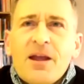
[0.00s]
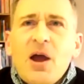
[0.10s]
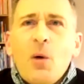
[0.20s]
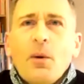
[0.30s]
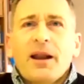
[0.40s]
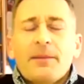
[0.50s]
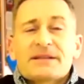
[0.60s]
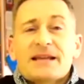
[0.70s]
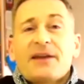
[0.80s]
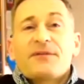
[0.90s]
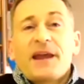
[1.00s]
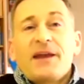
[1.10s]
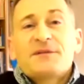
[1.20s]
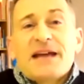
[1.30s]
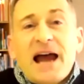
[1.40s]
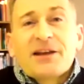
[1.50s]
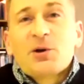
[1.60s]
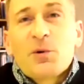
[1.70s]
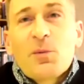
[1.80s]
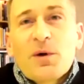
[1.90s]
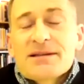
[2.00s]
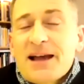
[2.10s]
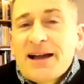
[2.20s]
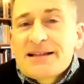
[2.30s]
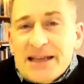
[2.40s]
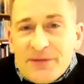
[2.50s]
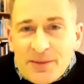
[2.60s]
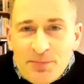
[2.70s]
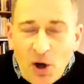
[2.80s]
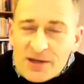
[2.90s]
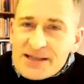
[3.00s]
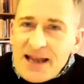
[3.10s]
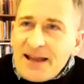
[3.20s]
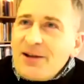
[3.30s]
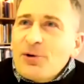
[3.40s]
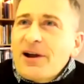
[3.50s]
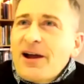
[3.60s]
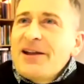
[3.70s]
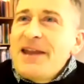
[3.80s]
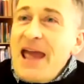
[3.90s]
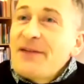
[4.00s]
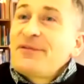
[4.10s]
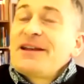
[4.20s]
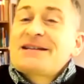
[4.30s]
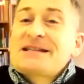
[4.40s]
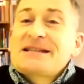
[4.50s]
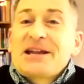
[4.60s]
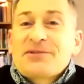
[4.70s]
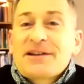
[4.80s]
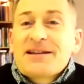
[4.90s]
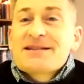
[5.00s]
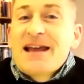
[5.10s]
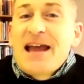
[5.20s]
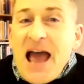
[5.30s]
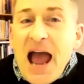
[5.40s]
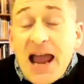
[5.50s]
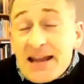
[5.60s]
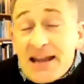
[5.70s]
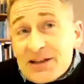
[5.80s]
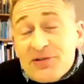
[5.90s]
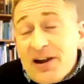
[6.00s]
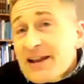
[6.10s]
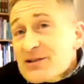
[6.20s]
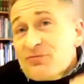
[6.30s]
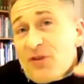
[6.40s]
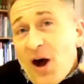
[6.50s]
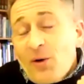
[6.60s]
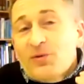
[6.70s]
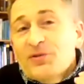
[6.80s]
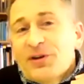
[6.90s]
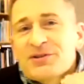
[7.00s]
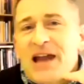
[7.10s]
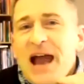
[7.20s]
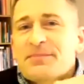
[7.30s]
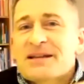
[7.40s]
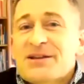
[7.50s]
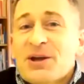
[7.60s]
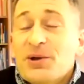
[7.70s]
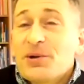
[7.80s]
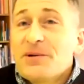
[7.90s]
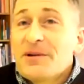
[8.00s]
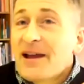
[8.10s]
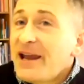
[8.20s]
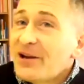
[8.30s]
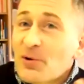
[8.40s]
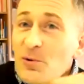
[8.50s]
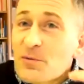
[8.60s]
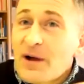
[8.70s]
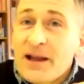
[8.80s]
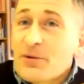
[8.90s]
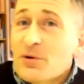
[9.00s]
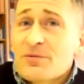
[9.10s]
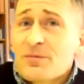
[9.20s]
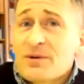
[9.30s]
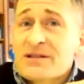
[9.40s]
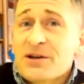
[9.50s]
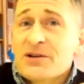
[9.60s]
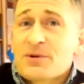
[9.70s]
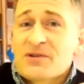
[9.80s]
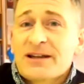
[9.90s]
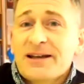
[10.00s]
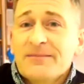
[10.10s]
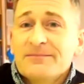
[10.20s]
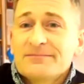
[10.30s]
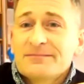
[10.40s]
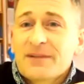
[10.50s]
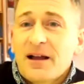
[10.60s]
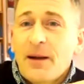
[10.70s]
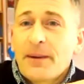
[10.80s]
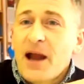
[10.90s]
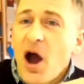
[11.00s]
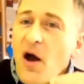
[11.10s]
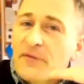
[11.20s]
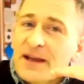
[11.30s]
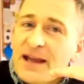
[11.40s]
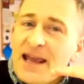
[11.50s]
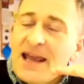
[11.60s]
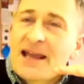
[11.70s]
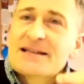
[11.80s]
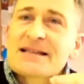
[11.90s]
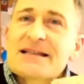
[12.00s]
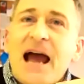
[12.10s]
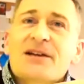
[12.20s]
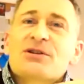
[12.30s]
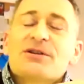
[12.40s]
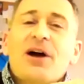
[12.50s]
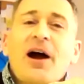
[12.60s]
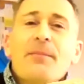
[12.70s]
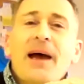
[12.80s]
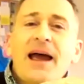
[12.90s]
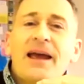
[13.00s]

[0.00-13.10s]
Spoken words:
Well, let me say, if Daniel was a TV box set or a Netflix series, as the credits rolled on chapter 2, it all was good, wasn't it? I mean, after his statue nightmare,